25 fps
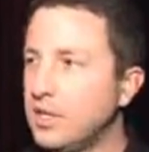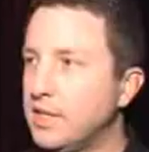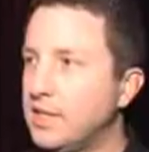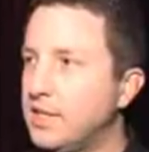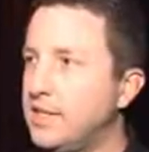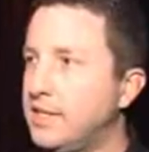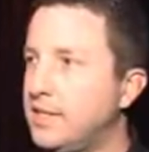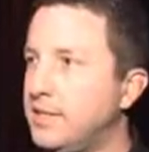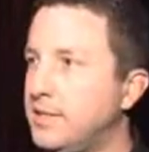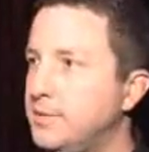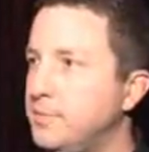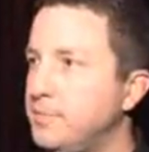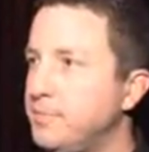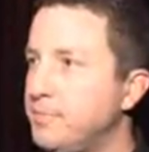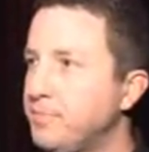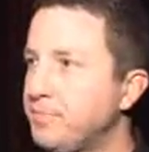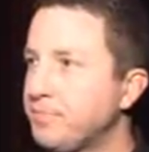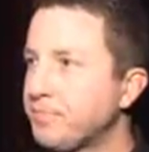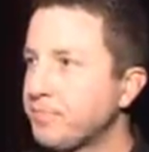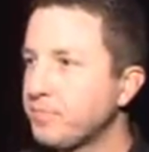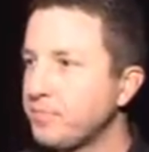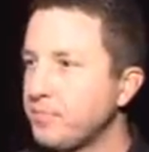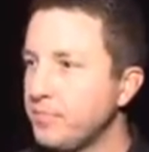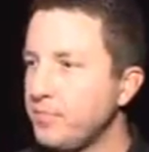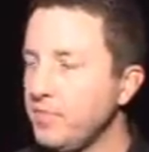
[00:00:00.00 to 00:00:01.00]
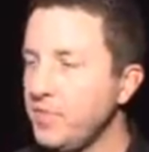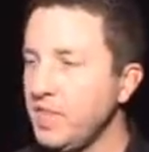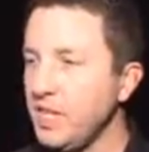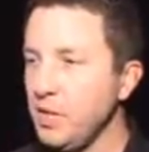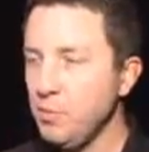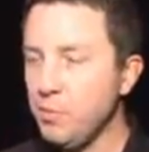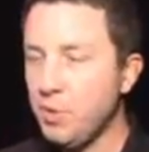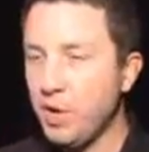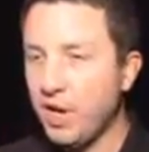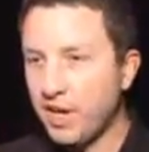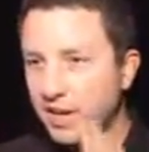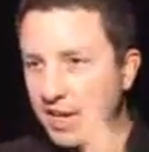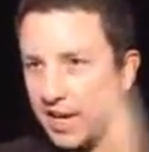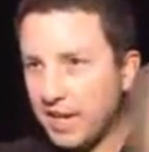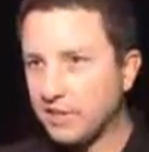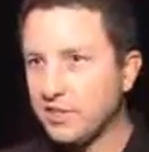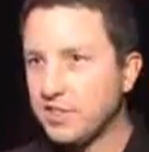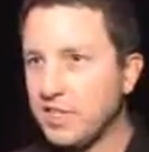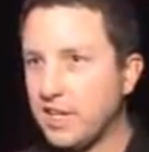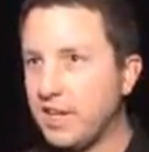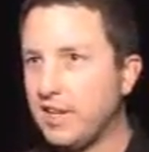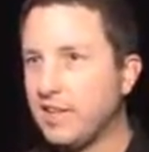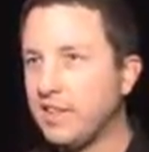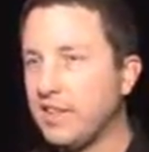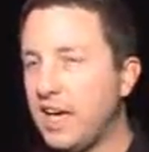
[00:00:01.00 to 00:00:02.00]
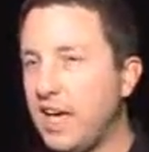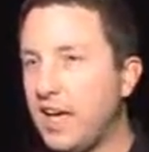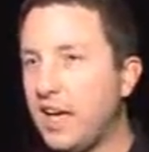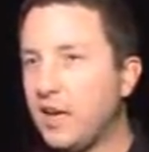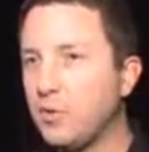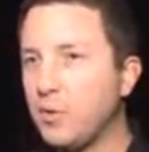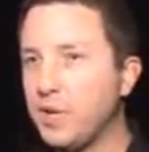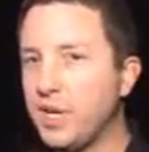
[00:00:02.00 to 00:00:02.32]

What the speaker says: But outside of that,